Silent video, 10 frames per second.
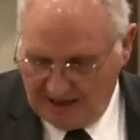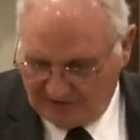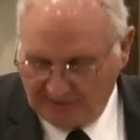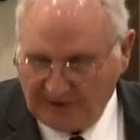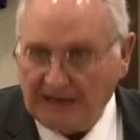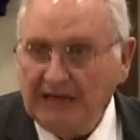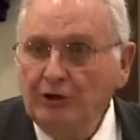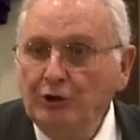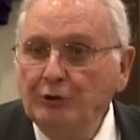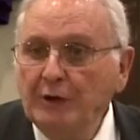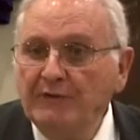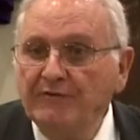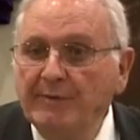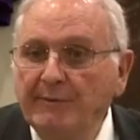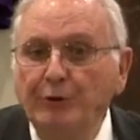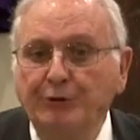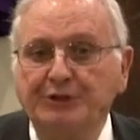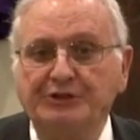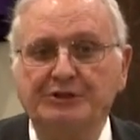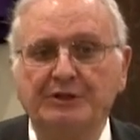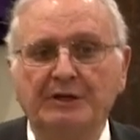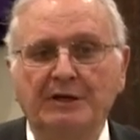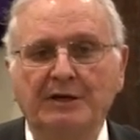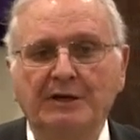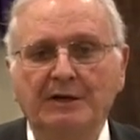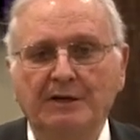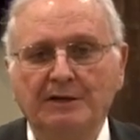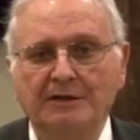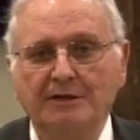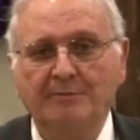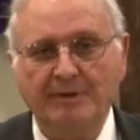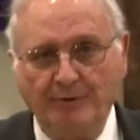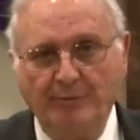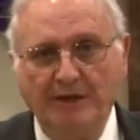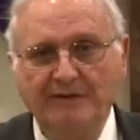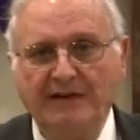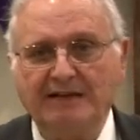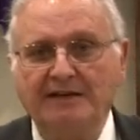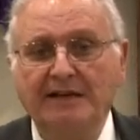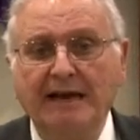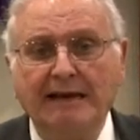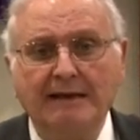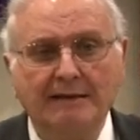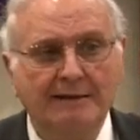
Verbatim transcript: from the Hindu and from the Buddhist. People believe that today.